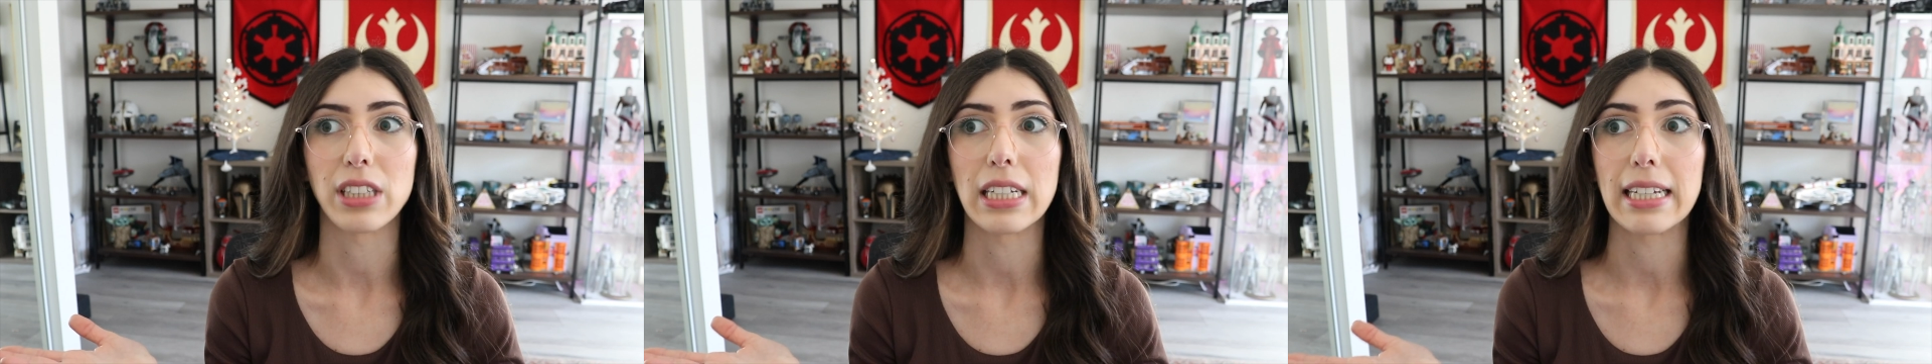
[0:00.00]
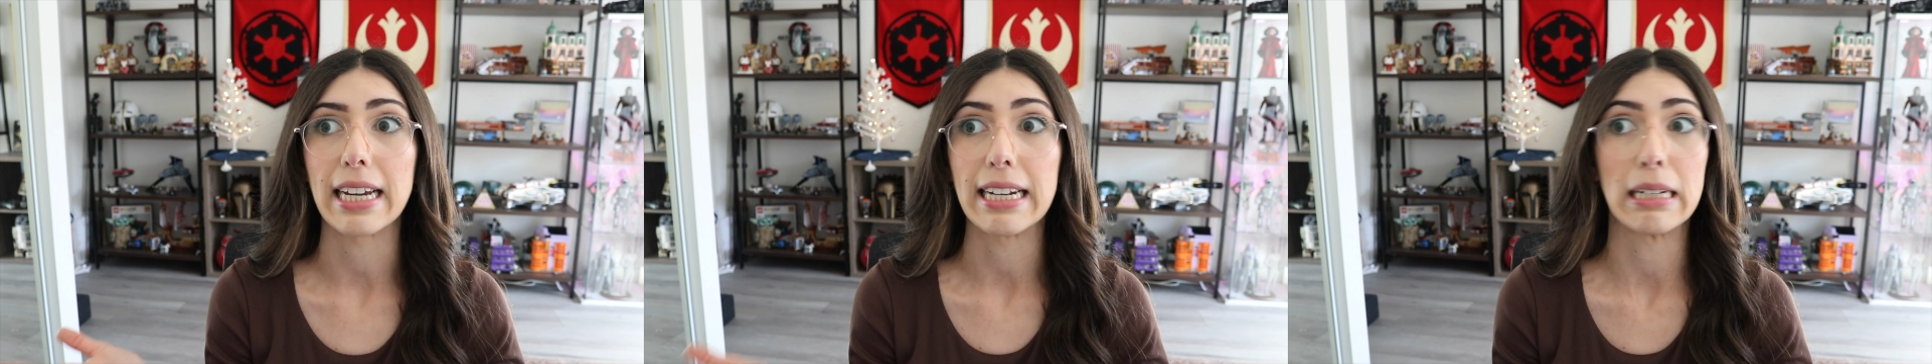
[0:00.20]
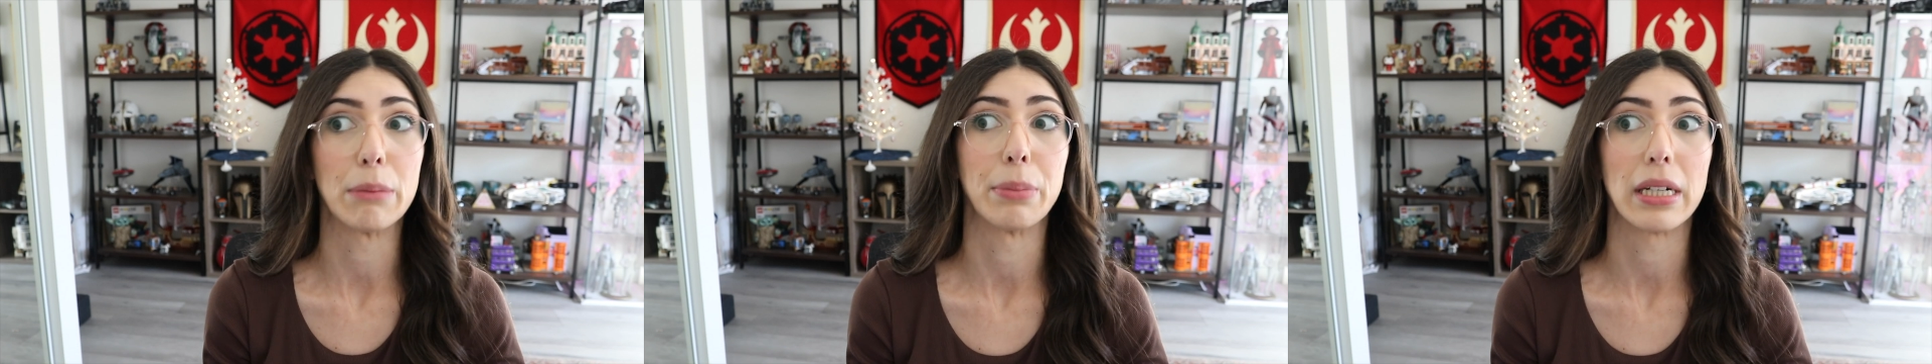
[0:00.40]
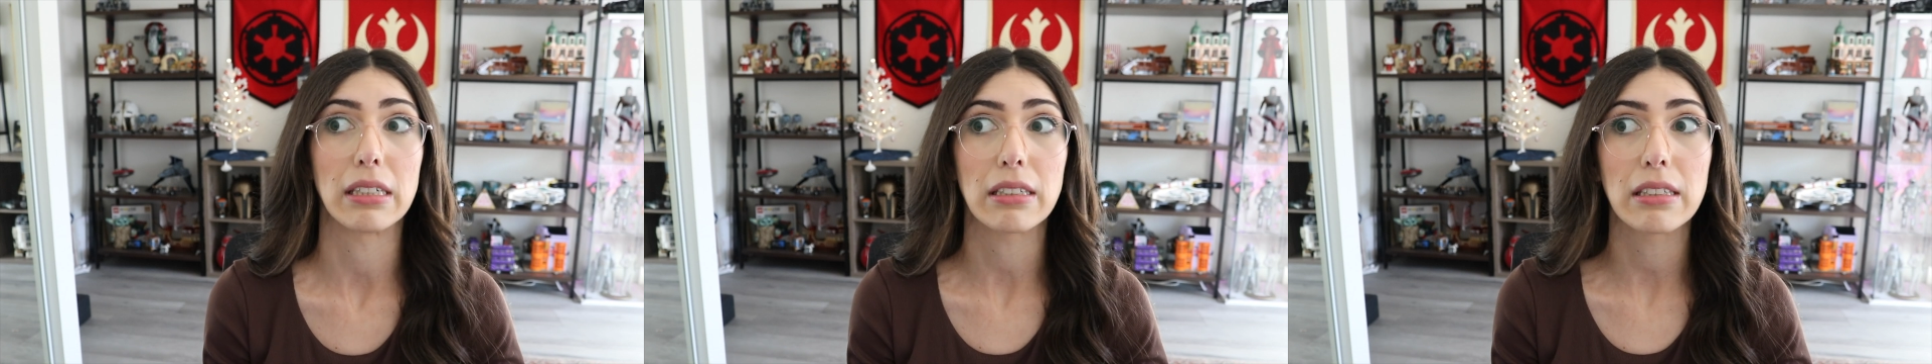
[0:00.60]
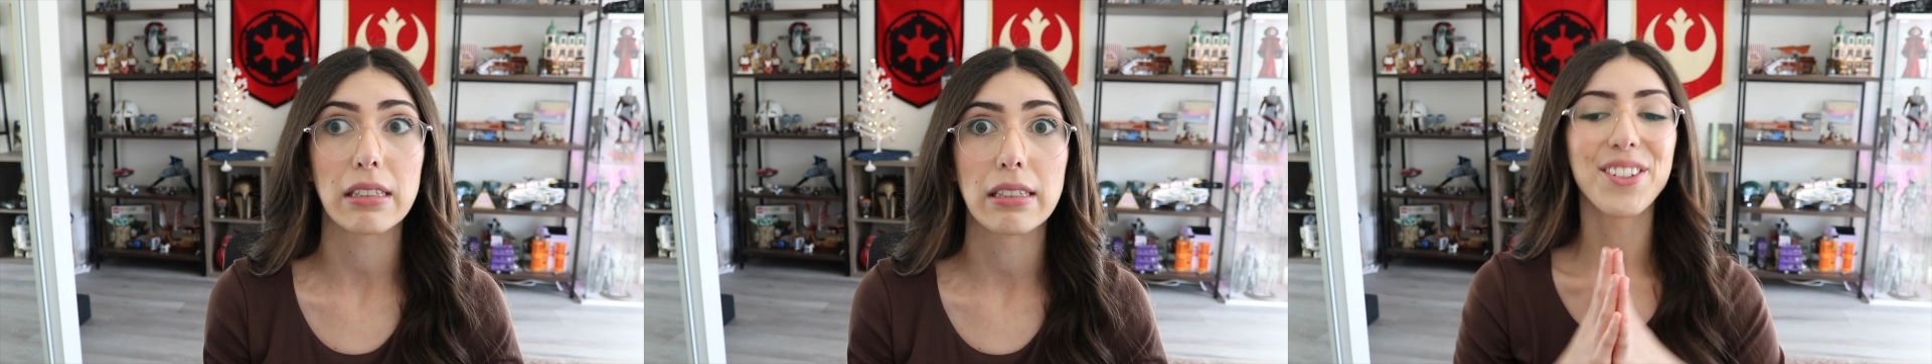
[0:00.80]
like 80
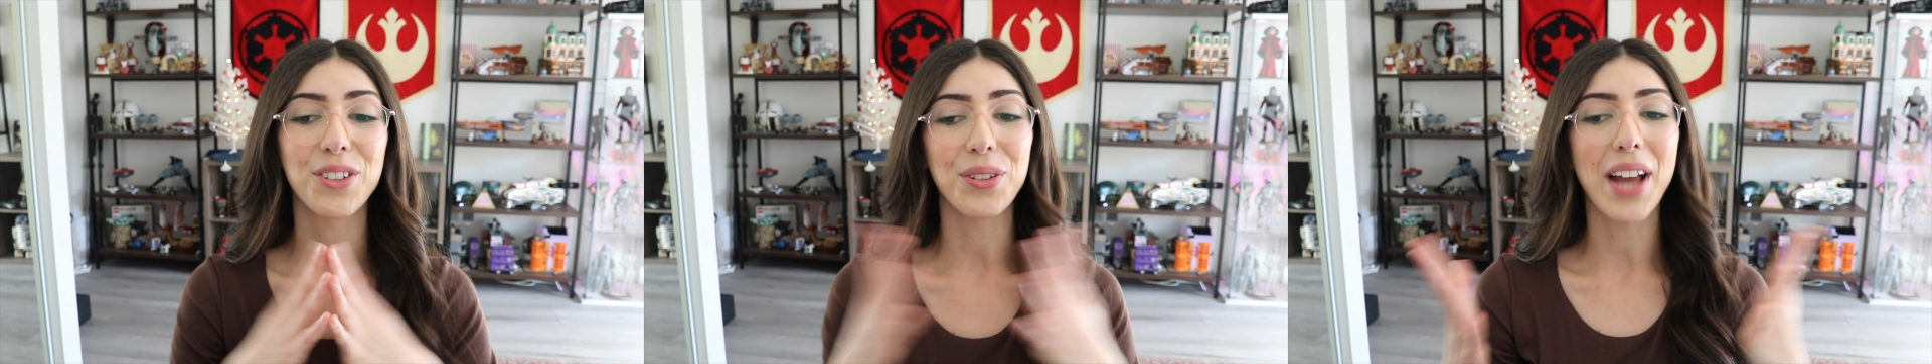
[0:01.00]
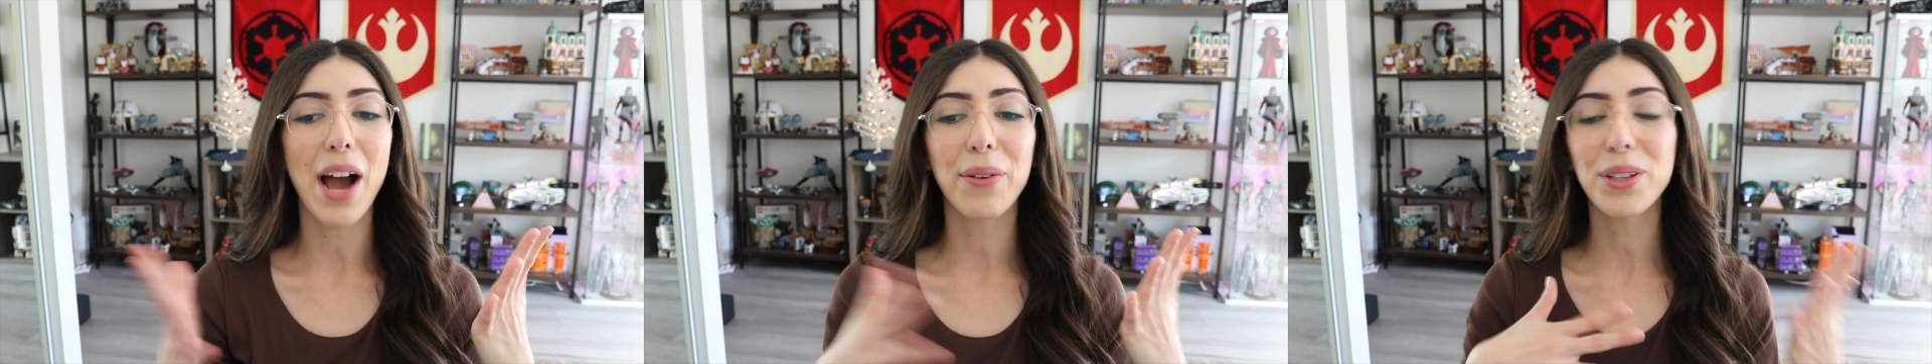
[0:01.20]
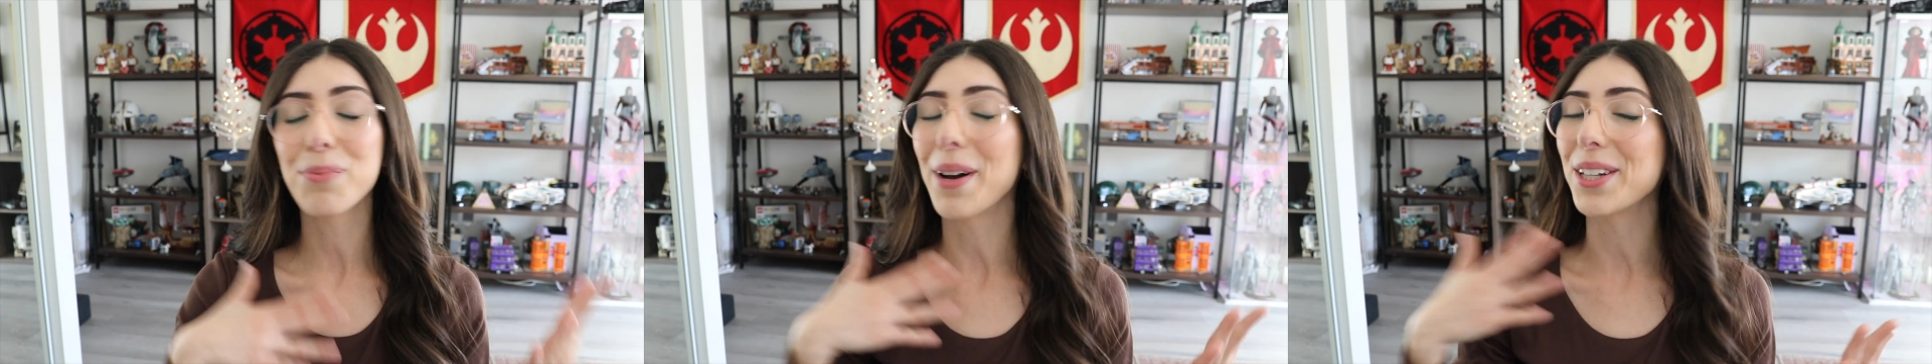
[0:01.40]
bucks. So now with my